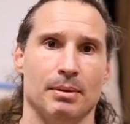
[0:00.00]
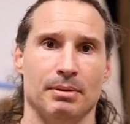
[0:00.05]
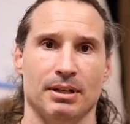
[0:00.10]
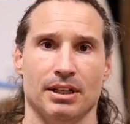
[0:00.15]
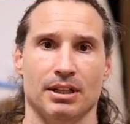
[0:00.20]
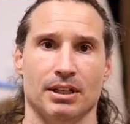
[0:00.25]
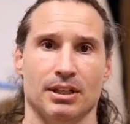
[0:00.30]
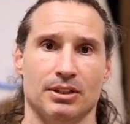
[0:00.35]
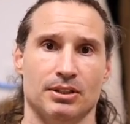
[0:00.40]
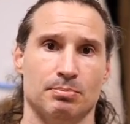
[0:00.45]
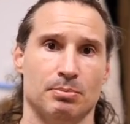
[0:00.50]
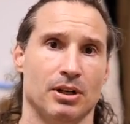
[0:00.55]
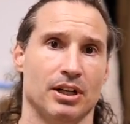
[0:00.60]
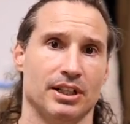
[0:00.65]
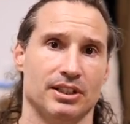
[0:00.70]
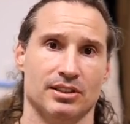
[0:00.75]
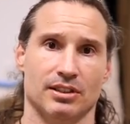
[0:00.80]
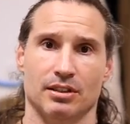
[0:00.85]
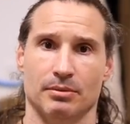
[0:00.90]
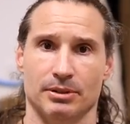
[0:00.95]
maybe his
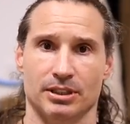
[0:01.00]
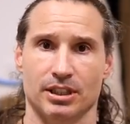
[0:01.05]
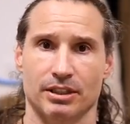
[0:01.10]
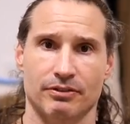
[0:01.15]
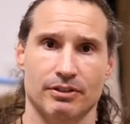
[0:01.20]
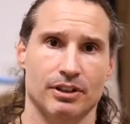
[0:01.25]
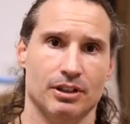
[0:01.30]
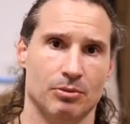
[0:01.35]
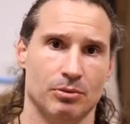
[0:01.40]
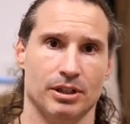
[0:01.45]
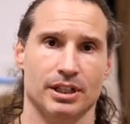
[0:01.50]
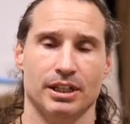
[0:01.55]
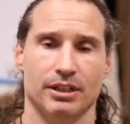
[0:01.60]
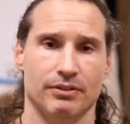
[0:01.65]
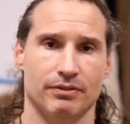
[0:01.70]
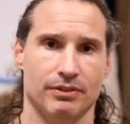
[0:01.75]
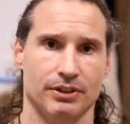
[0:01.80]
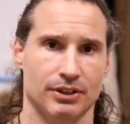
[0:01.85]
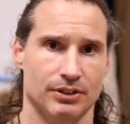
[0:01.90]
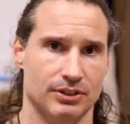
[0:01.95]
body's a little bit different and what
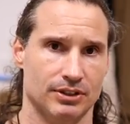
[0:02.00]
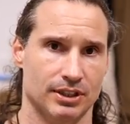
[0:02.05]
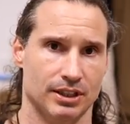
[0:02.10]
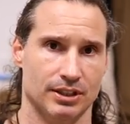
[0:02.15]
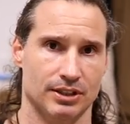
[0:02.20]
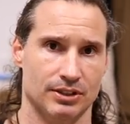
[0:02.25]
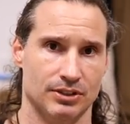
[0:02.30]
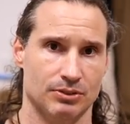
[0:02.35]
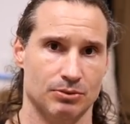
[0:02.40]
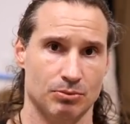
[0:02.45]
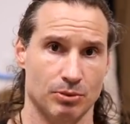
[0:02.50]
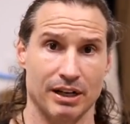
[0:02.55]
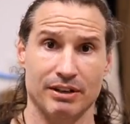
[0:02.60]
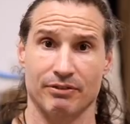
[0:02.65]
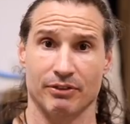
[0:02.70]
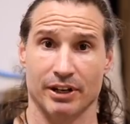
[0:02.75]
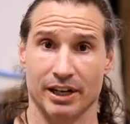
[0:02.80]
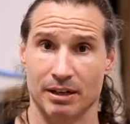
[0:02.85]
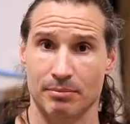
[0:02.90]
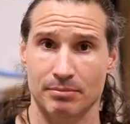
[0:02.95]
he feels that is
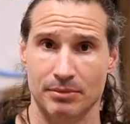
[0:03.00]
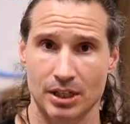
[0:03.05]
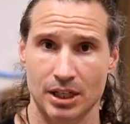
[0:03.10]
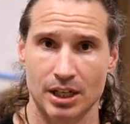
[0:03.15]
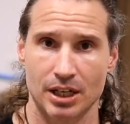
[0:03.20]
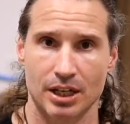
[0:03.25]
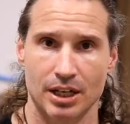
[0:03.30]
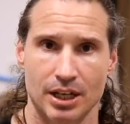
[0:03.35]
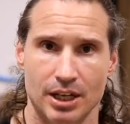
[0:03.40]
right for him.